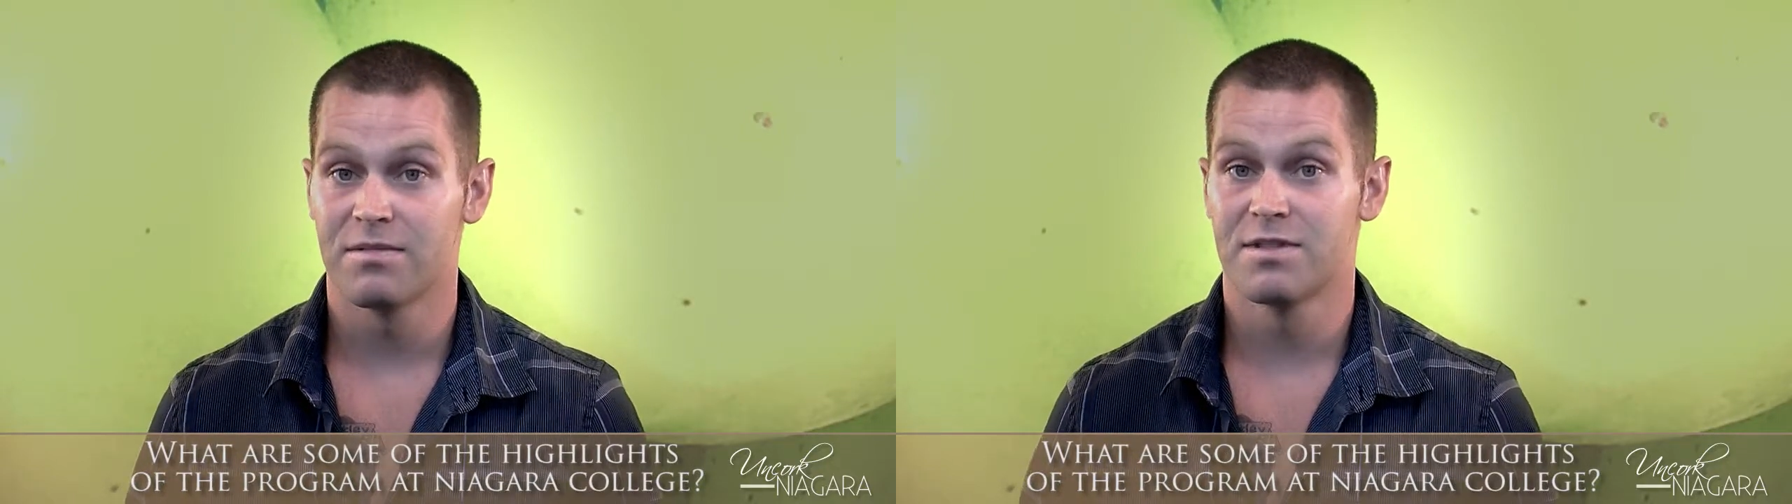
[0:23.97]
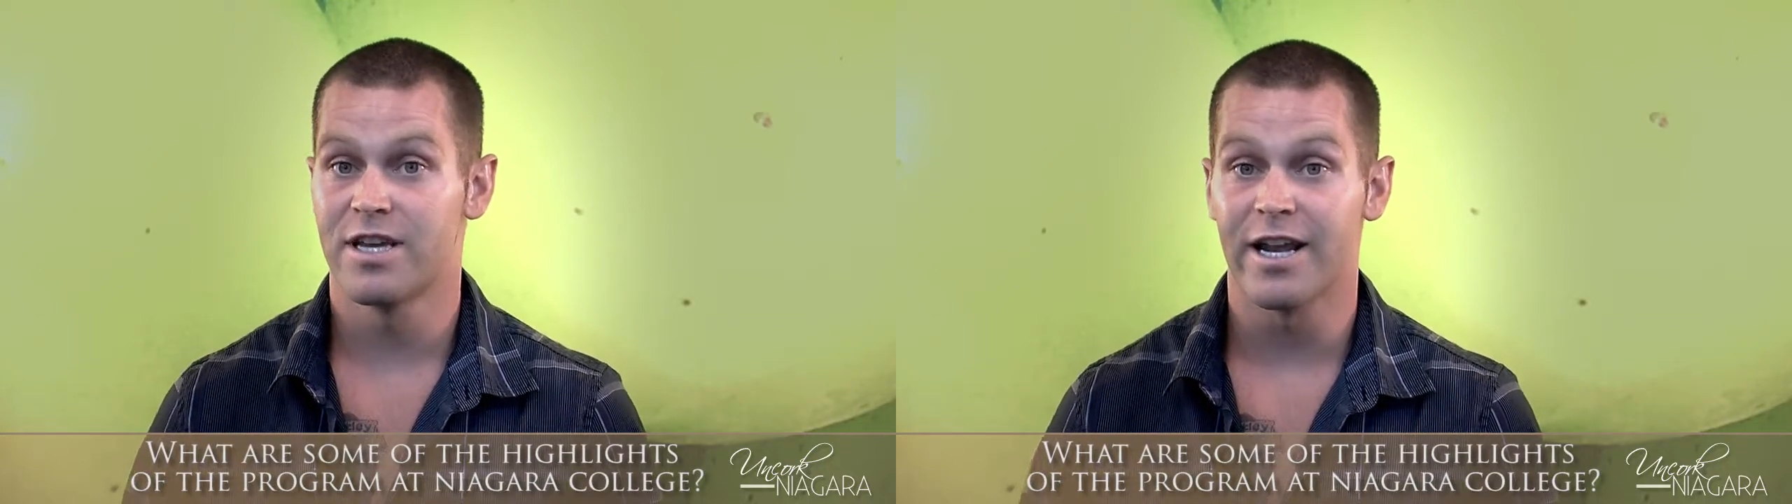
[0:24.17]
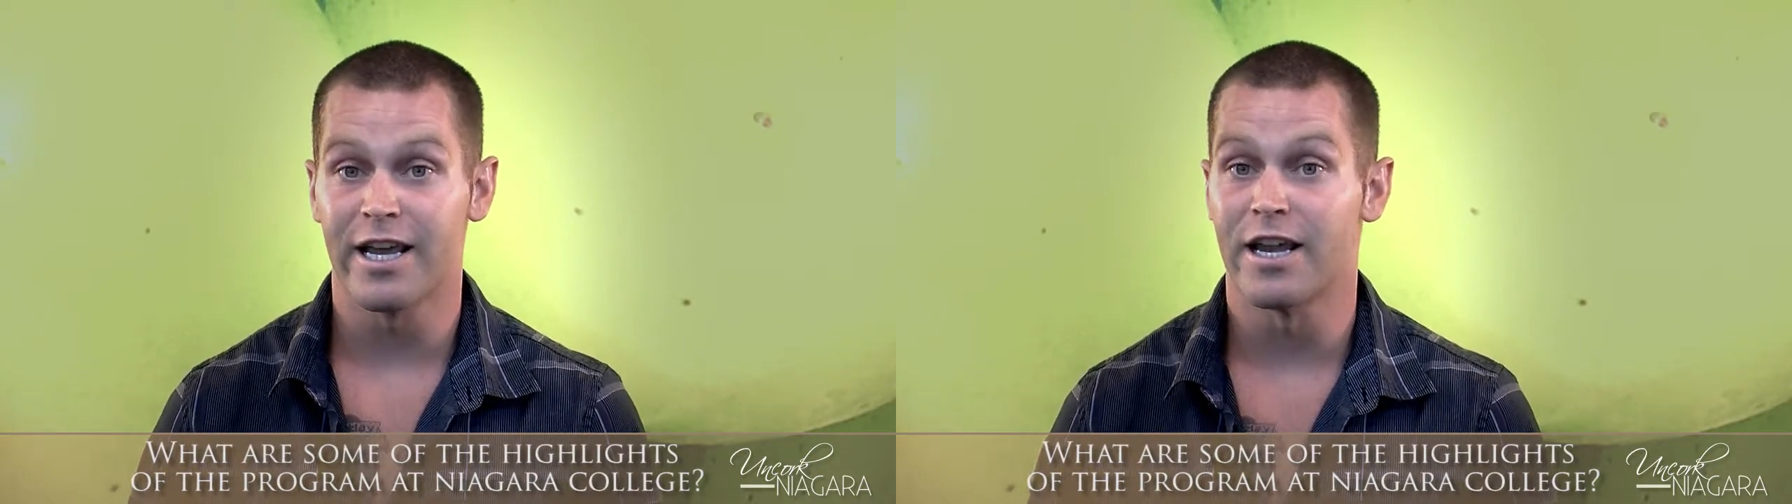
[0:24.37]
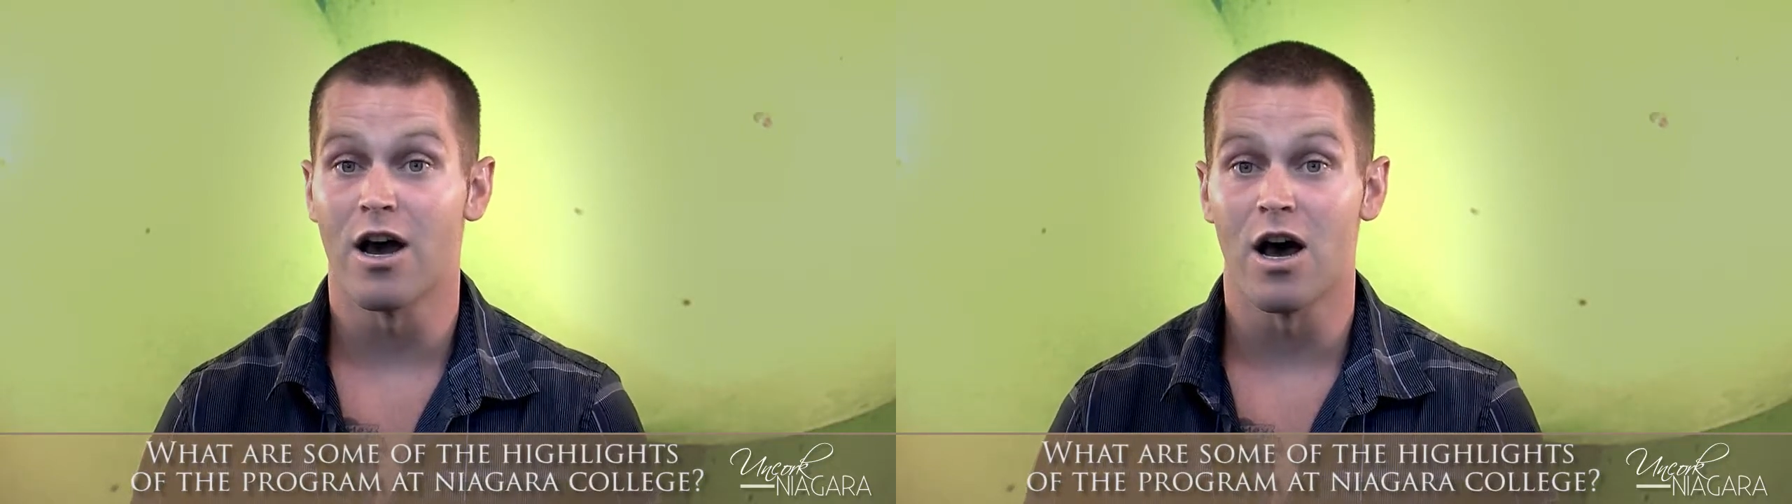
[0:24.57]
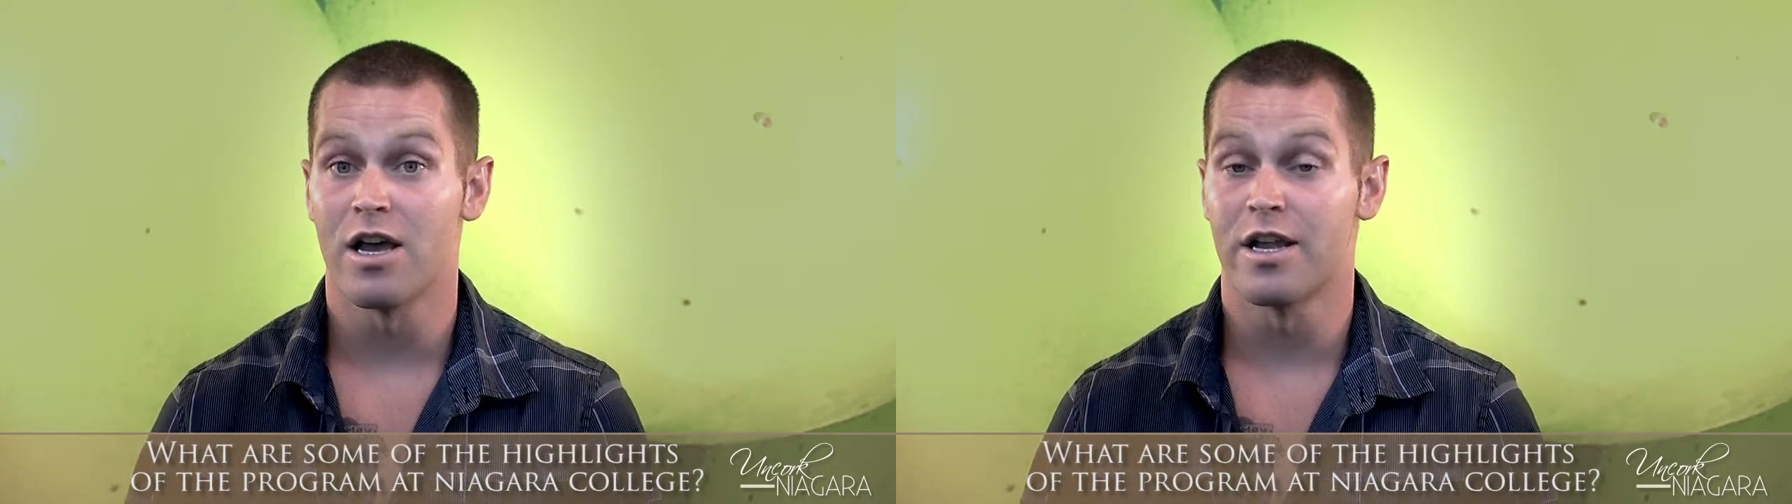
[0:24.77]
sitting in
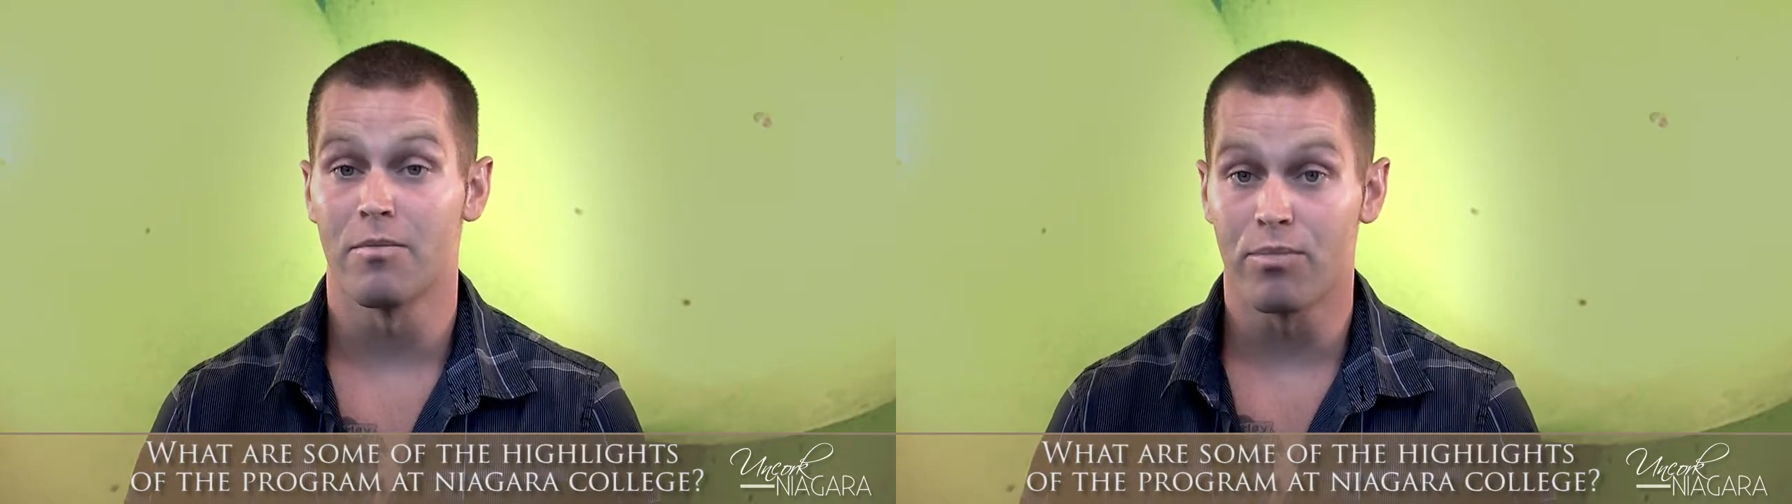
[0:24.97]
a